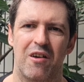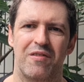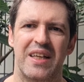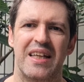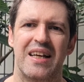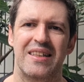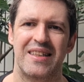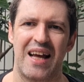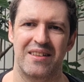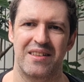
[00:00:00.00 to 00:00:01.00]
of the
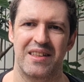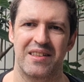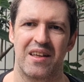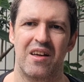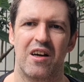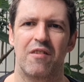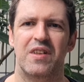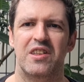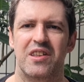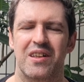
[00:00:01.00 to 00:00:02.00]
dances, of
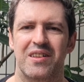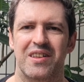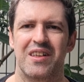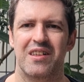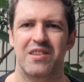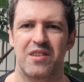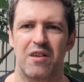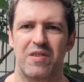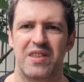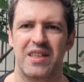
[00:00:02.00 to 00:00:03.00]
the church
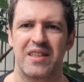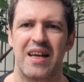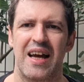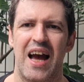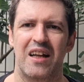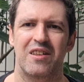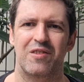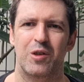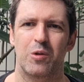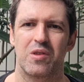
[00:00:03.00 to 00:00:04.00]
services, and of
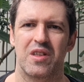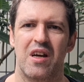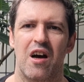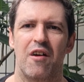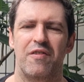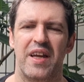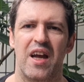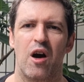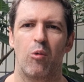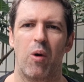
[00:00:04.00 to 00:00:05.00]
course of the
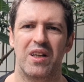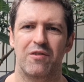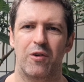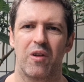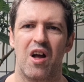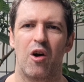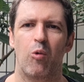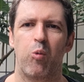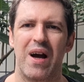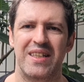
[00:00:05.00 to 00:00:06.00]
wonderful
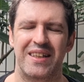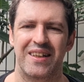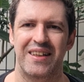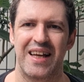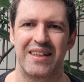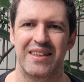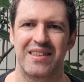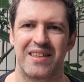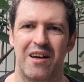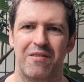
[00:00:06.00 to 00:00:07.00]
wedding at the end
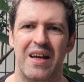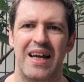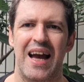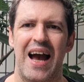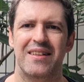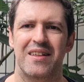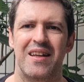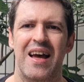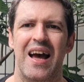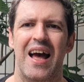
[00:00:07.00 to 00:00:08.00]
itself. It had an
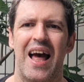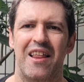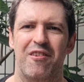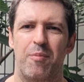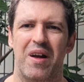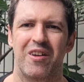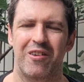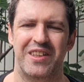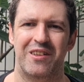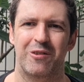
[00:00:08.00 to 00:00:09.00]

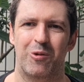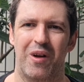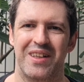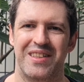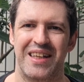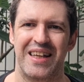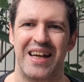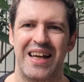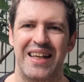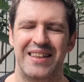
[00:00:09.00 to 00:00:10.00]
anthropological quality
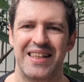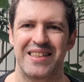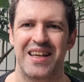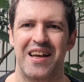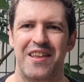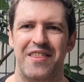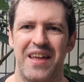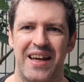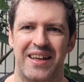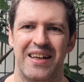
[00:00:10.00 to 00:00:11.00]
in this
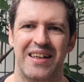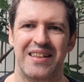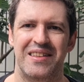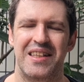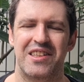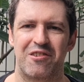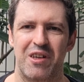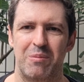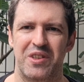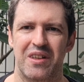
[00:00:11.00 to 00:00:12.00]
thick
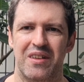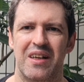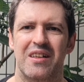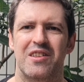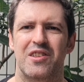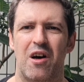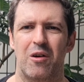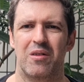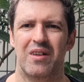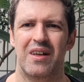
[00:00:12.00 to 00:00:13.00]
description. So,